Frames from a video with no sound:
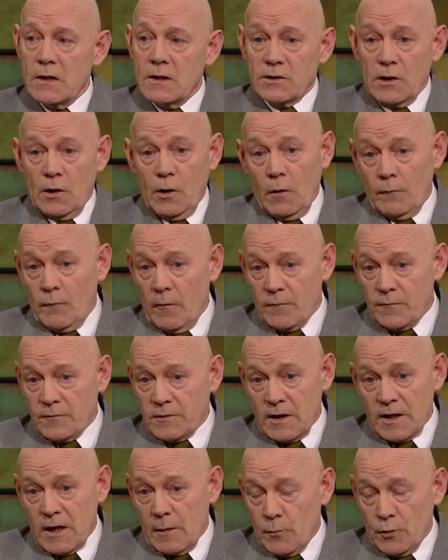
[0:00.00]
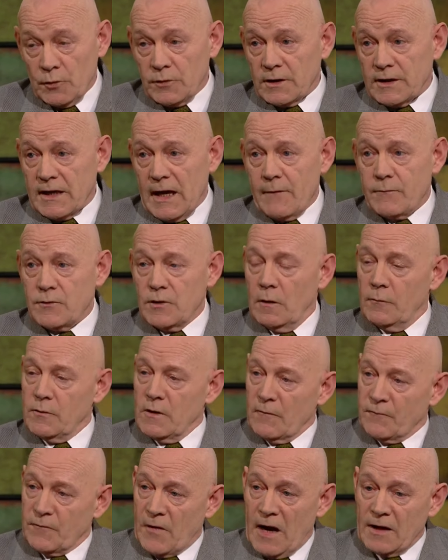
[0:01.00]
The love that your mother gave you, the love
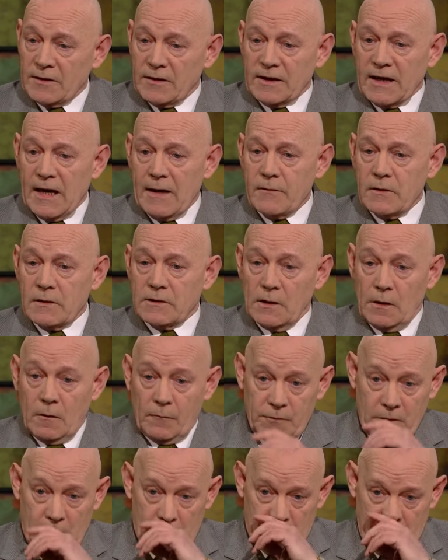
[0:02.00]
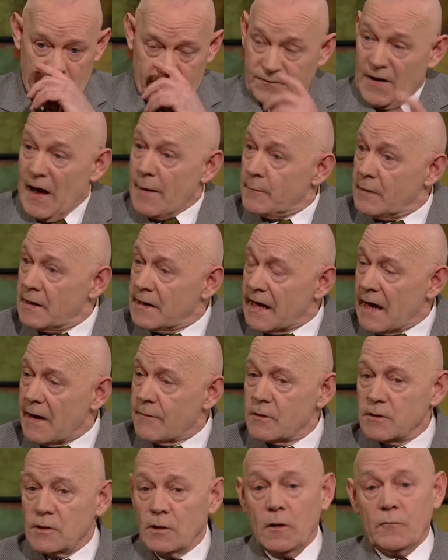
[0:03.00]
your father gave you, the love your family
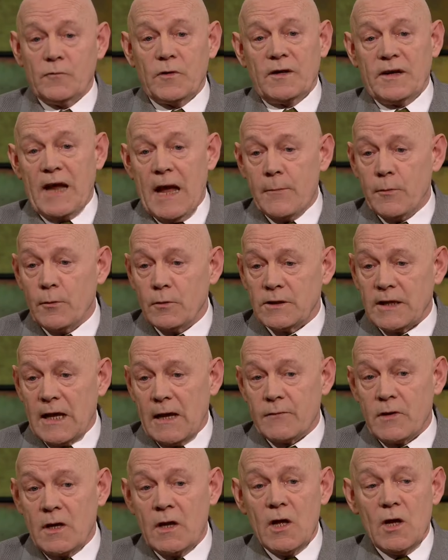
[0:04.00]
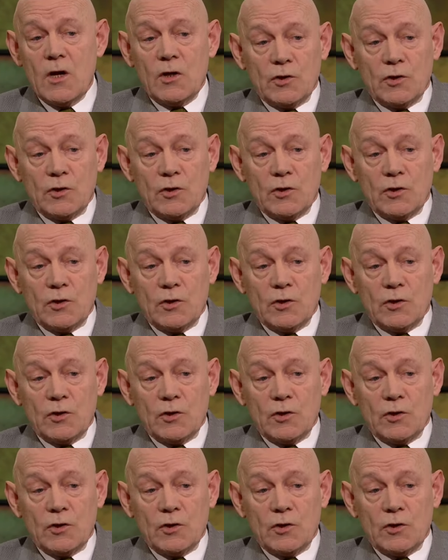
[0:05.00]
gave you, the love your neighbourhood gave you,